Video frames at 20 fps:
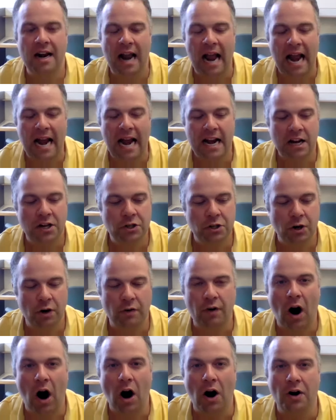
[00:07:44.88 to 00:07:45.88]
that any
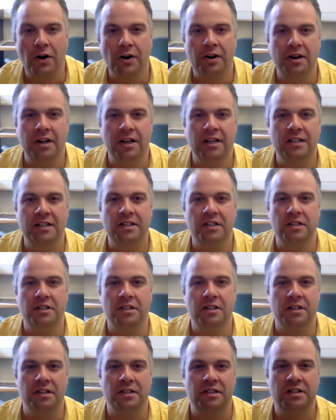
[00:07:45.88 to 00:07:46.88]
sort of art
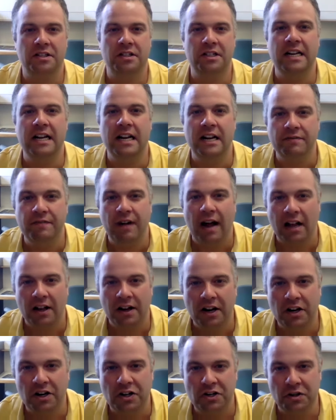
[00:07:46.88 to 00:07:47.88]
is seeking
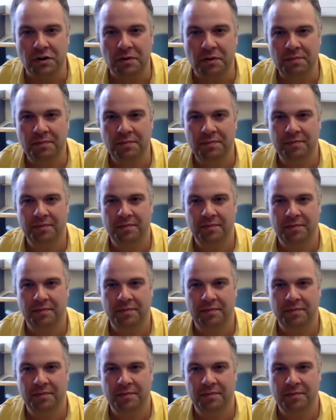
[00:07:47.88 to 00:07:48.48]
validation.